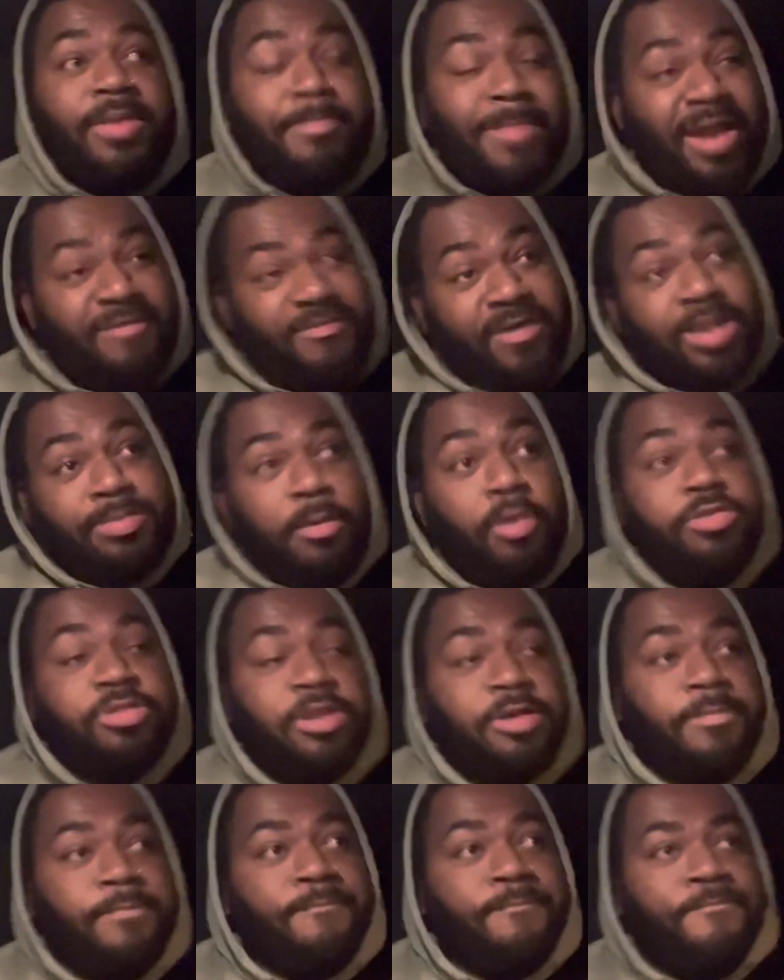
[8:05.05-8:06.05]
In fact, most
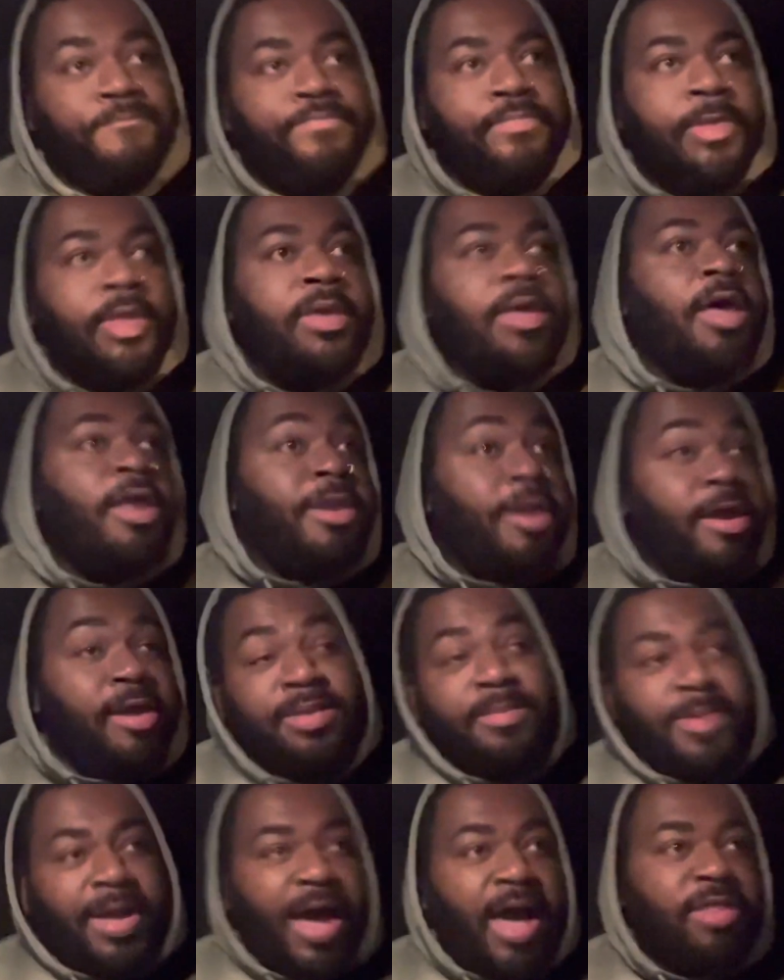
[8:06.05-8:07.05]
of them. There's
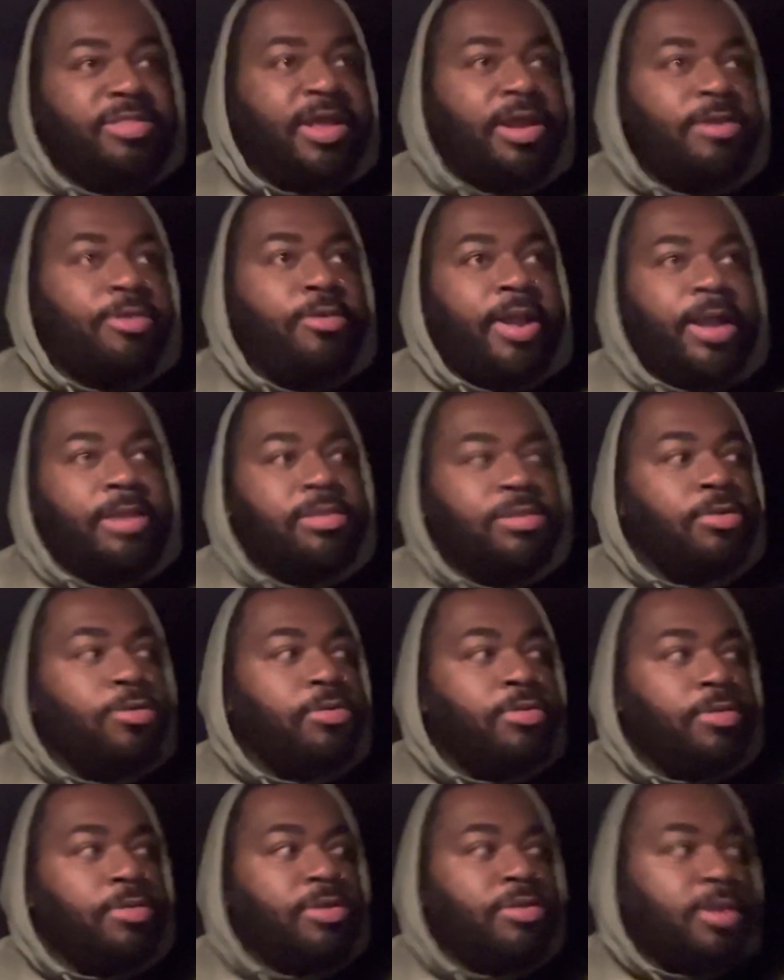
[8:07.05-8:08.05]
some guys that do that
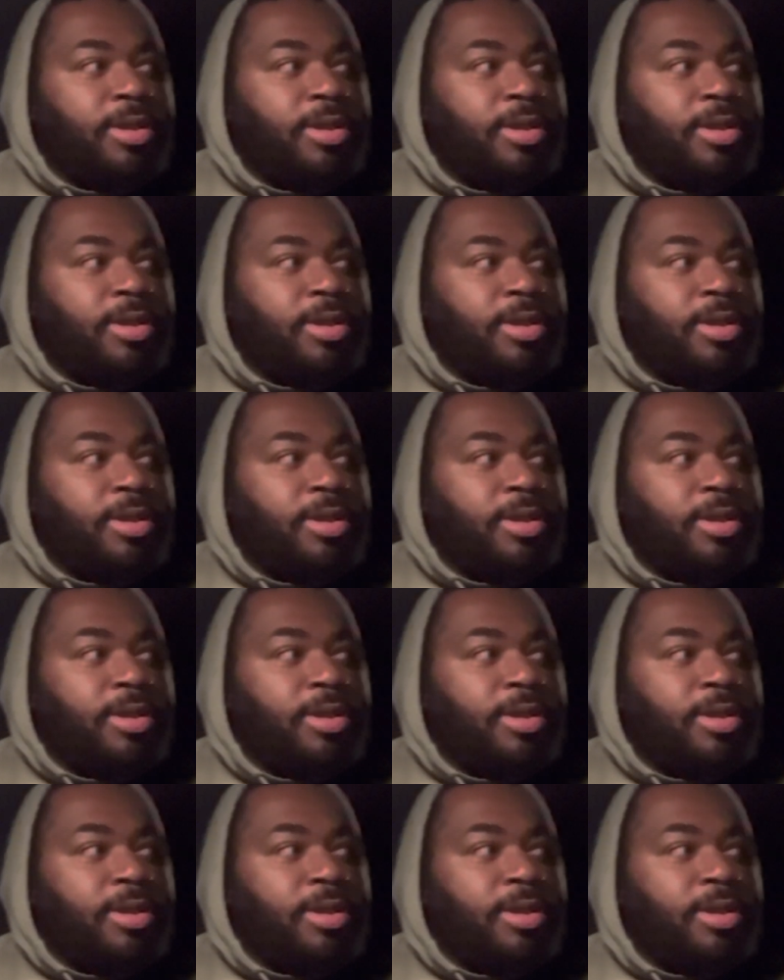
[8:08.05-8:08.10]
too.